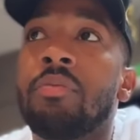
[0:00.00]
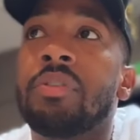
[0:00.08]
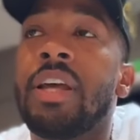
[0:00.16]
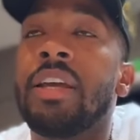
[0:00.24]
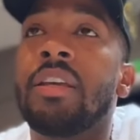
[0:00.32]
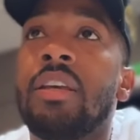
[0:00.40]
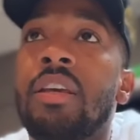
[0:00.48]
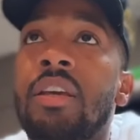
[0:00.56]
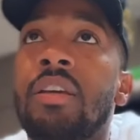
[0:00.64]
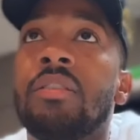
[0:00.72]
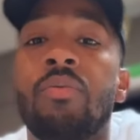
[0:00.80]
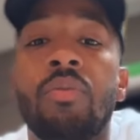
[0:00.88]
he was like,
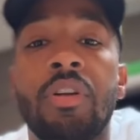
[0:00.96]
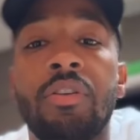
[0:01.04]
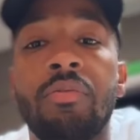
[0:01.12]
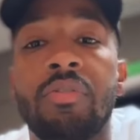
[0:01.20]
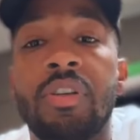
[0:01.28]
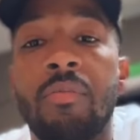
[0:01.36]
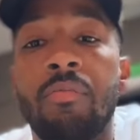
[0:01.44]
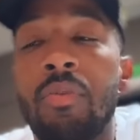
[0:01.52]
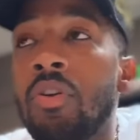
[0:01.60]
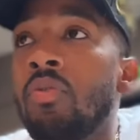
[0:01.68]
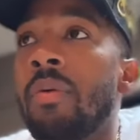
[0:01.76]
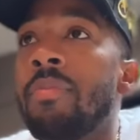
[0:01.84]
Keys, I want to do
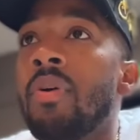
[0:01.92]
something new.